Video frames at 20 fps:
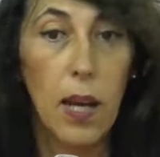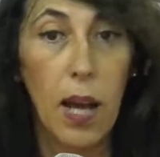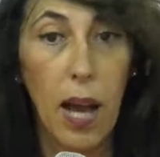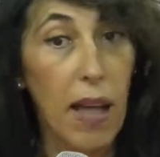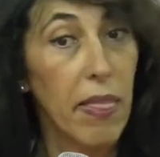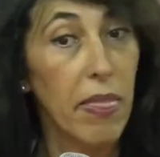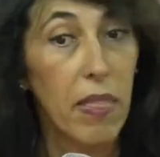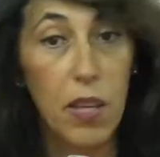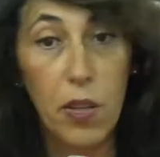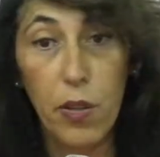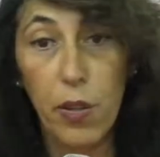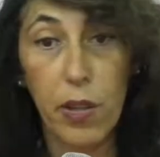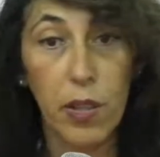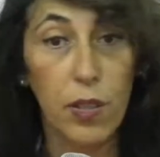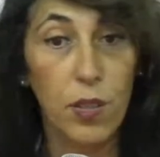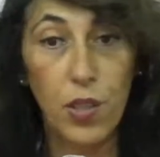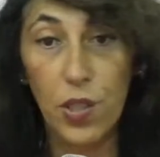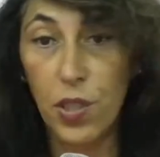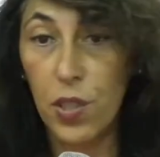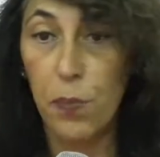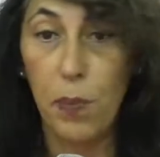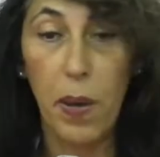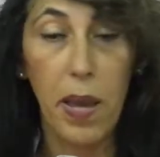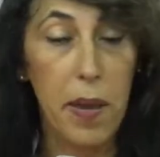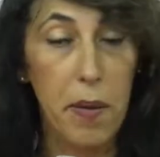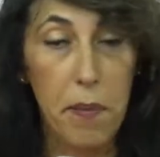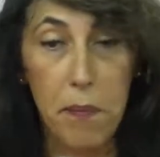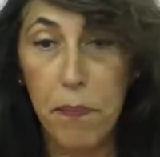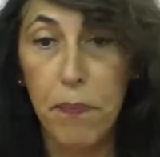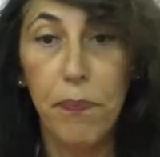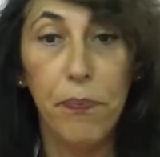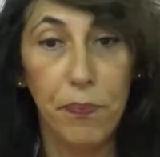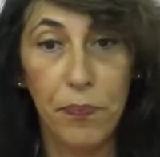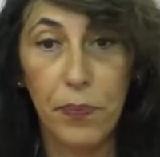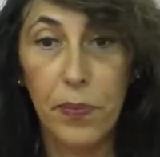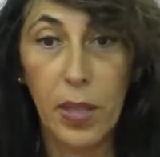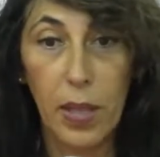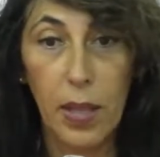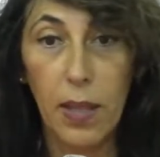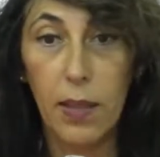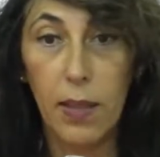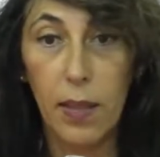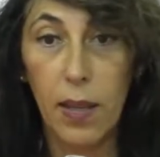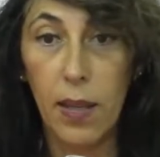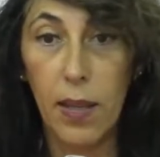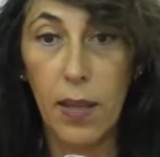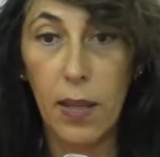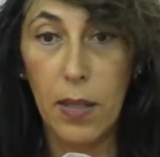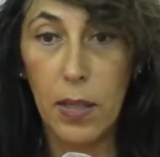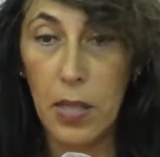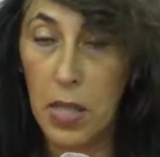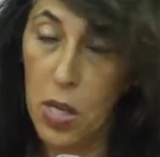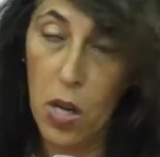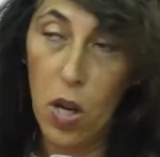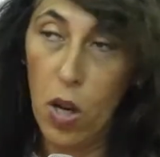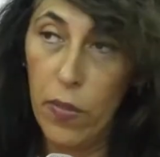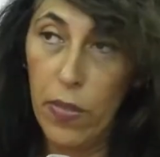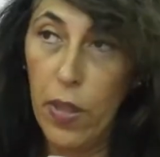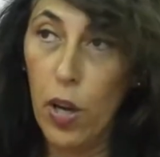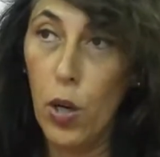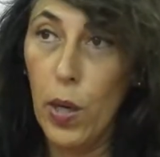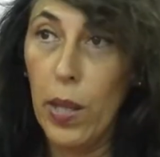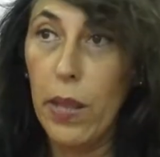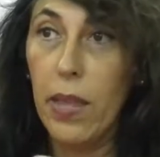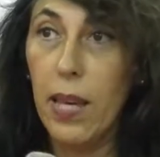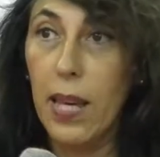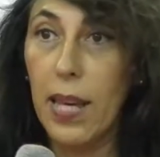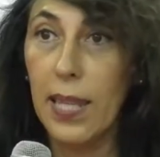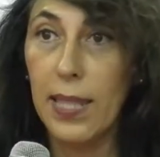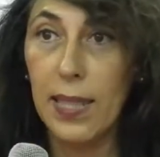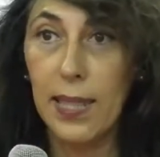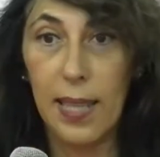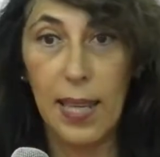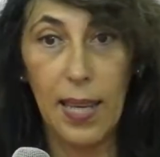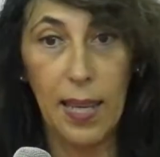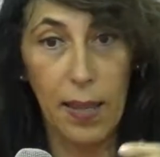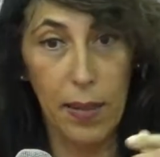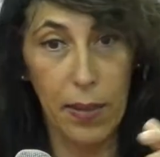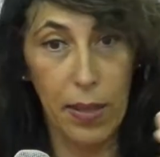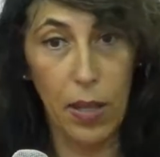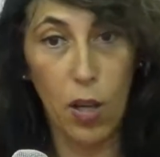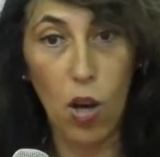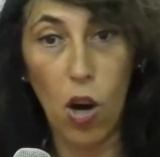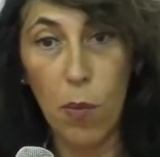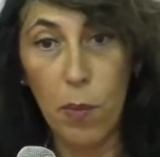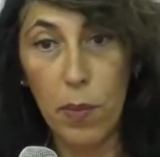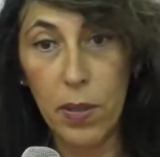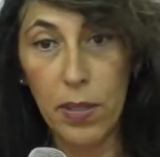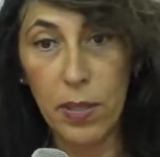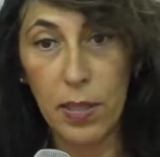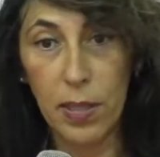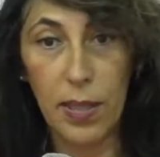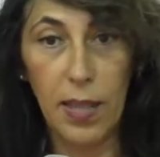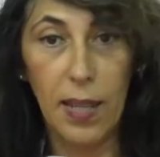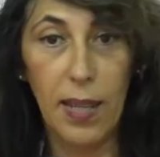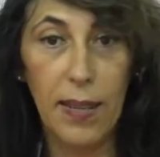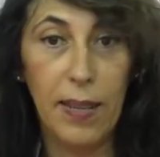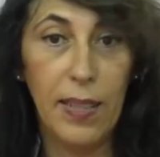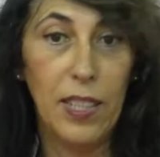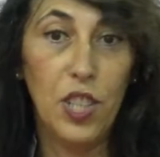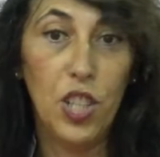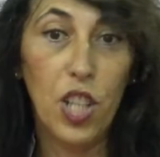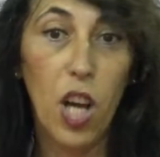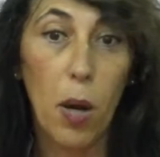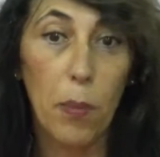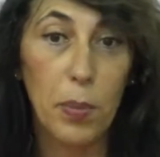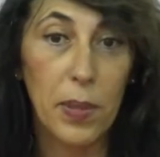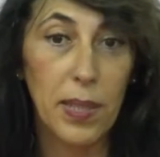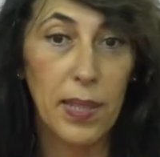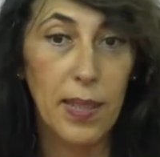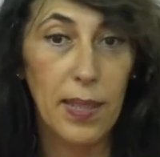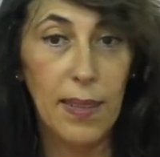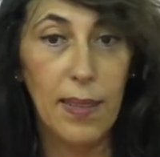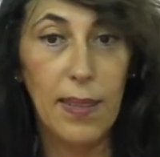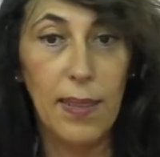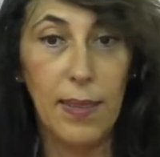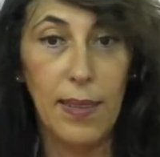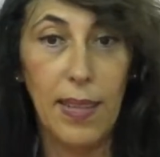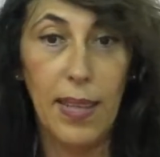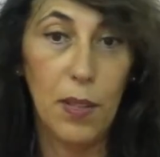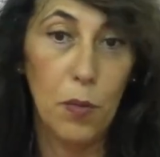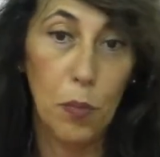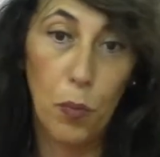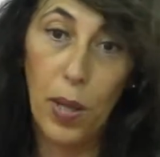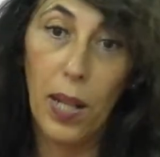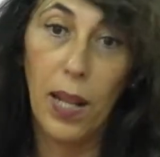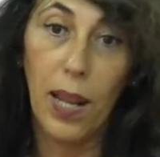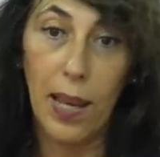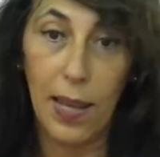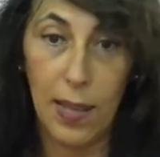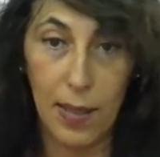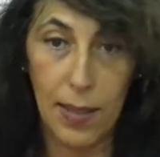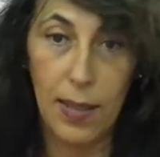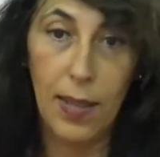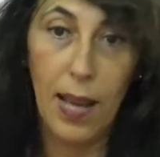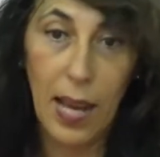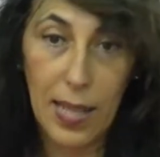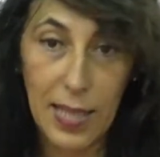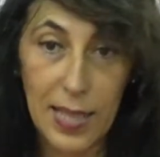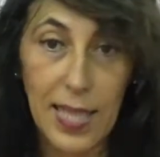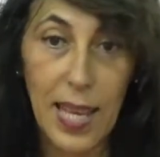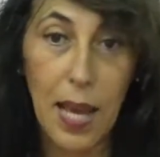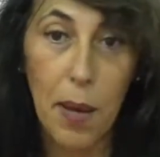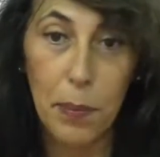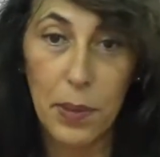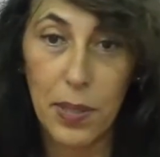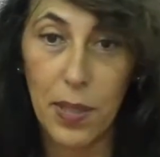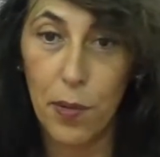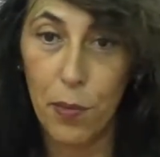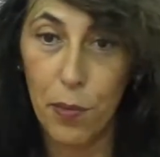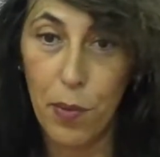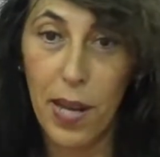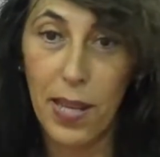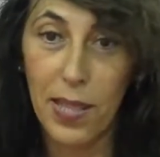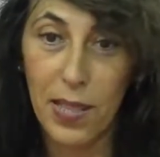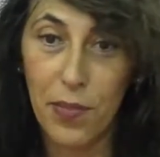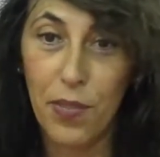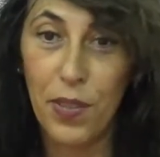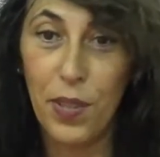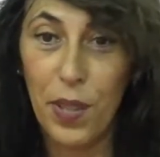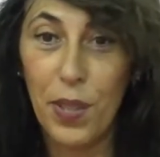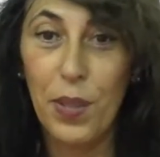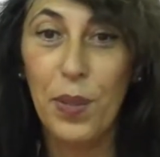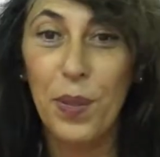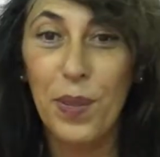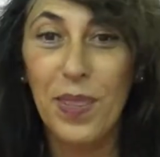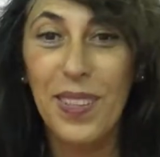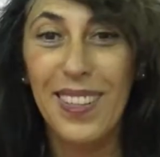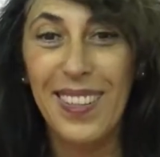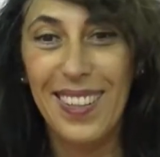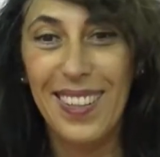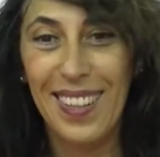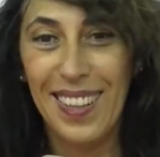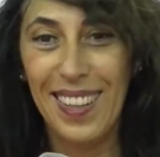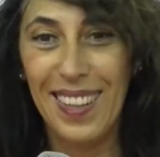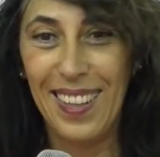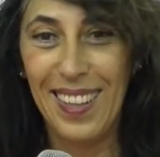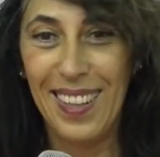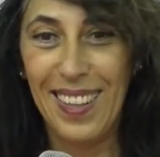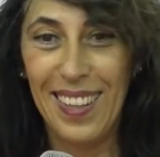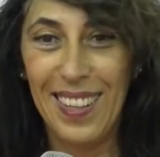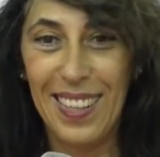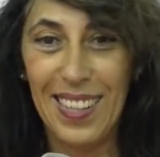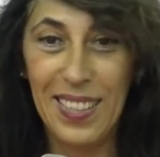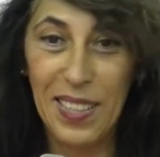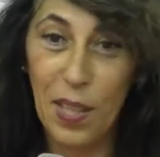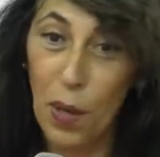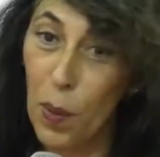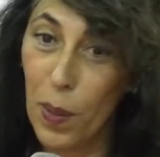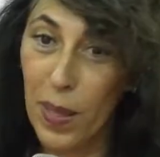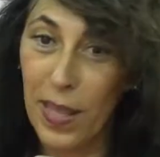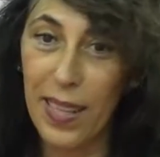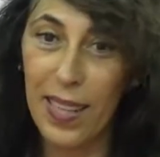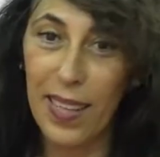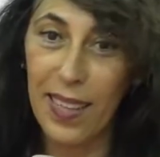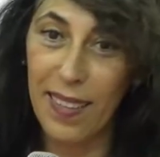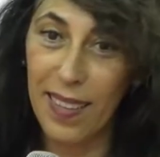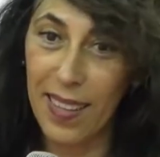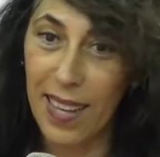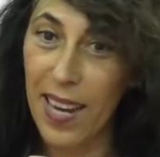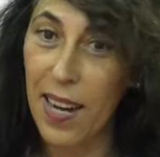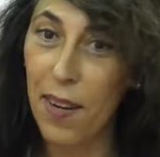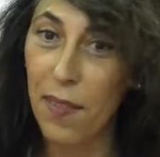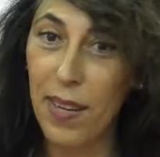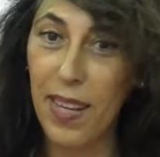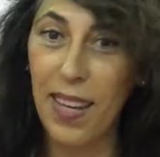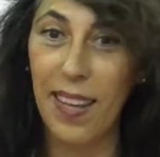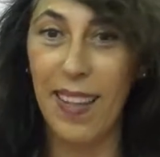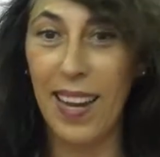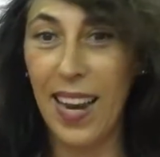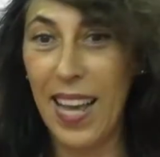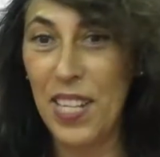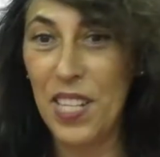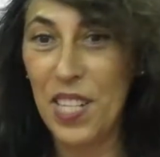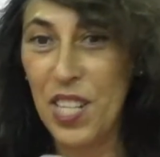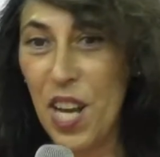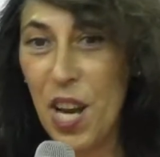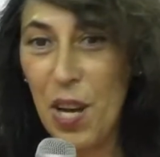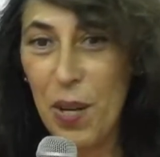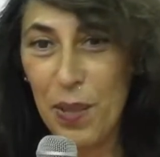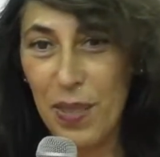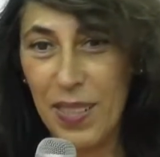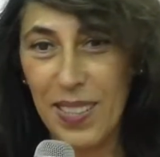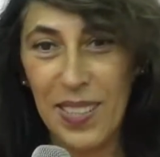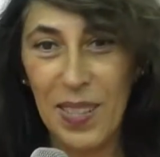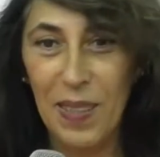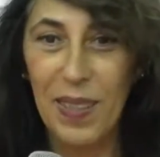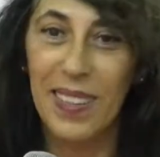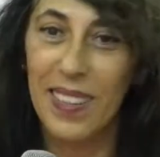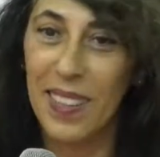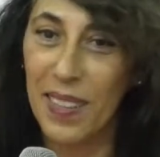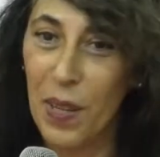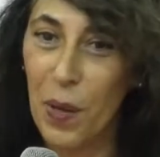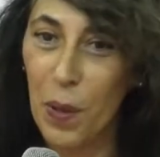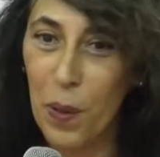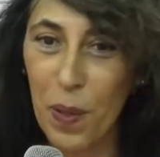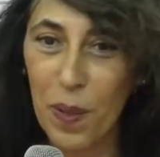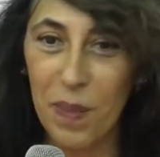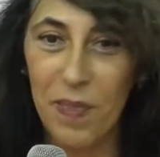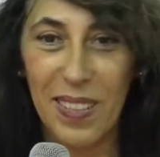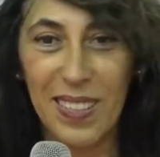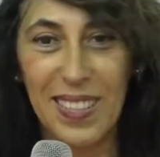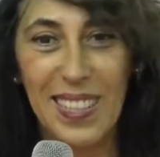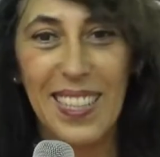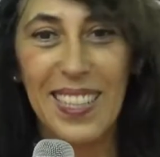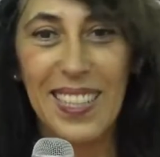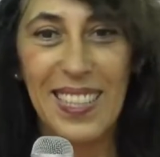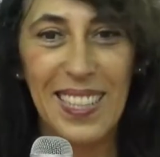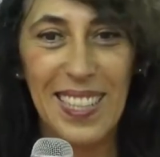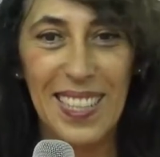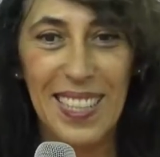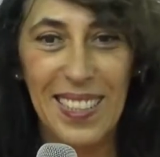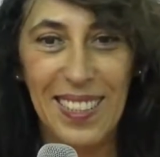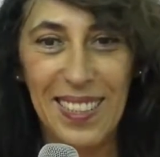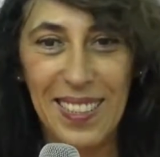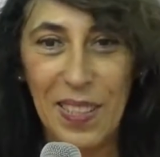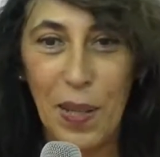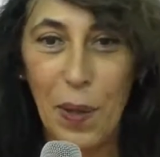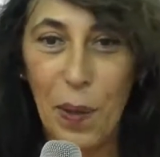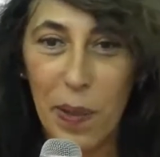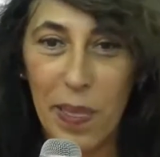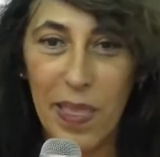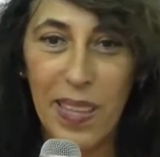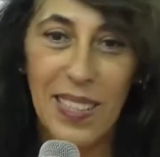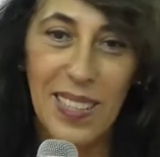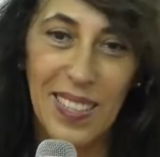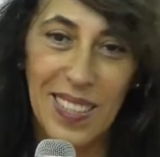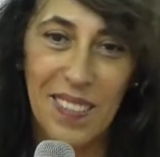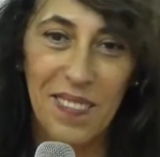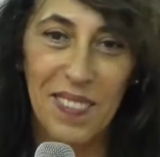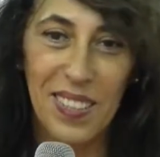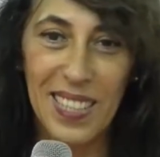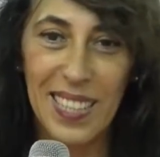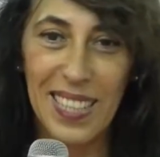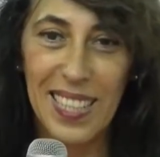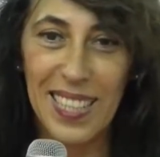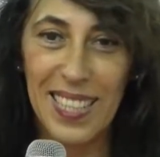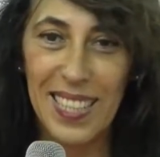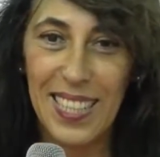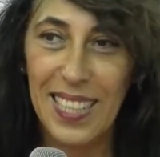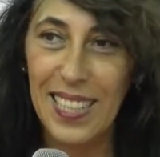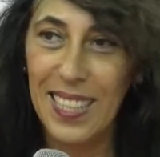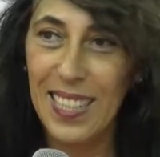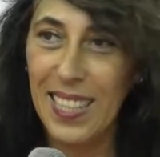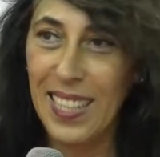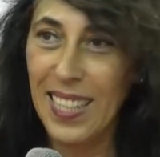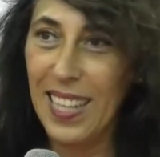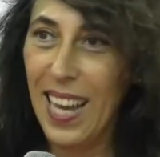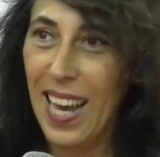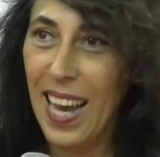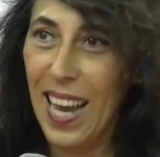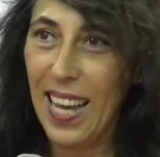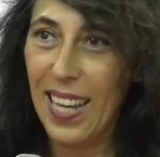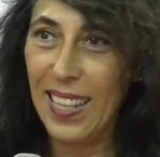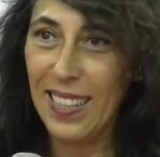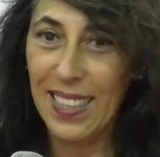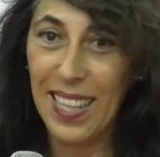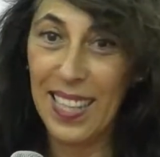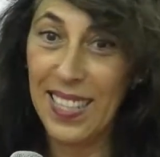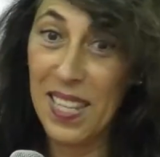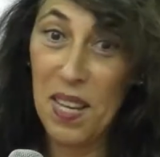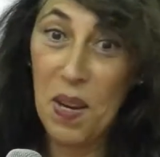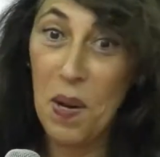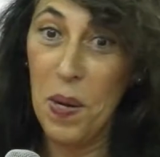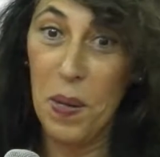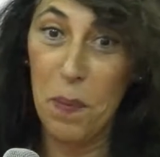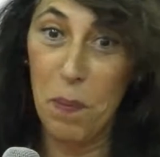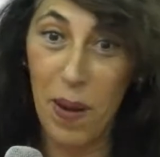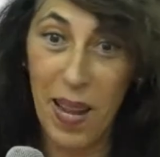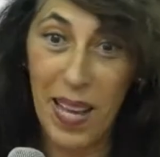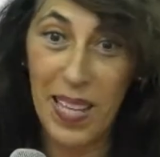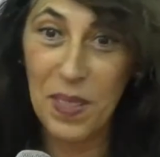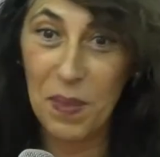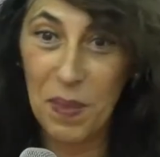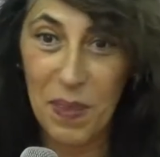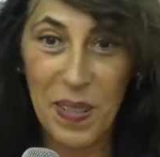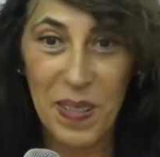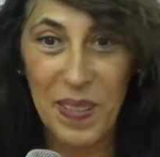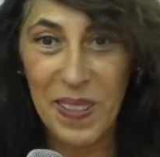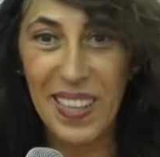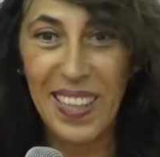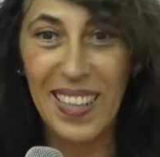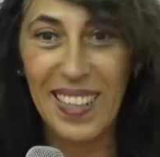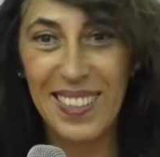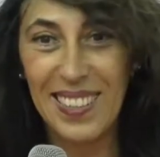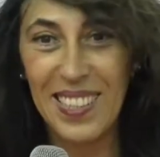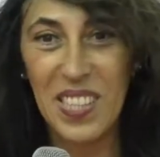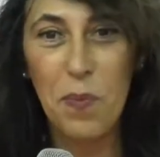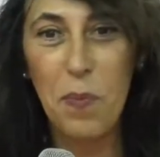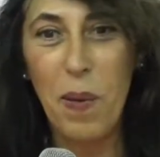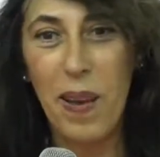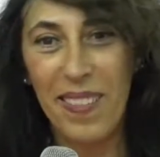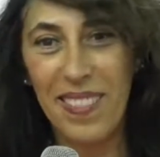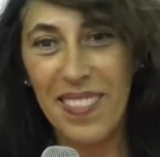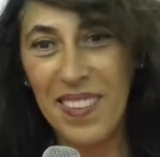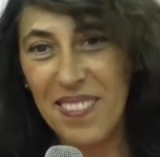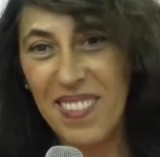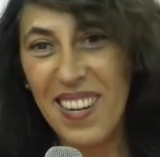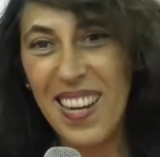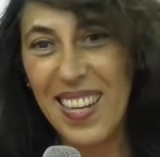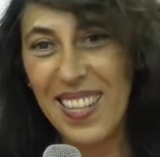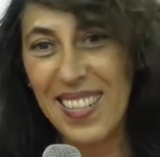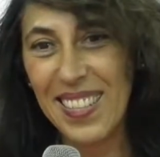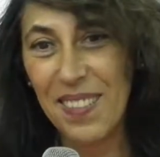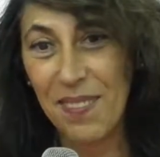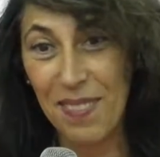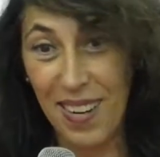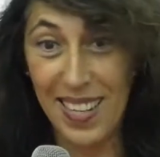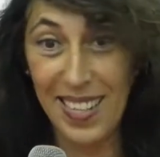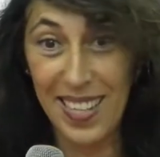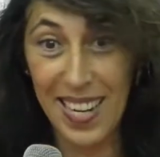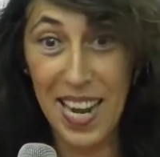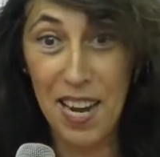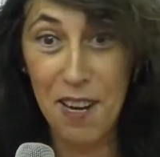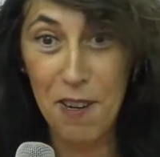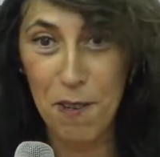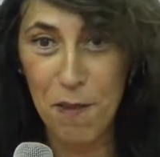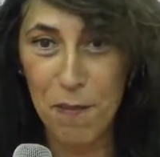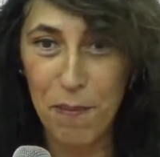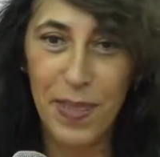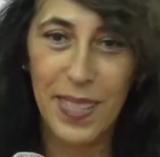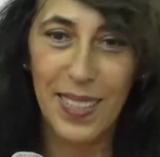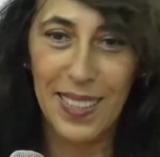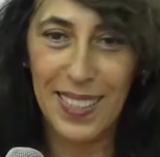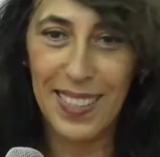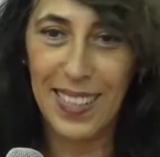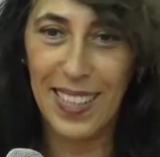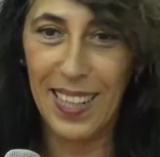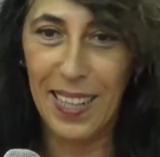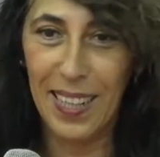and then you can just pay. The only thing is the commerce, the shops that will accept RECs for you. It's only in the area that I showed. So in the north of the city, northeast of the city, and that's the only place where you can spend the RECs right now. But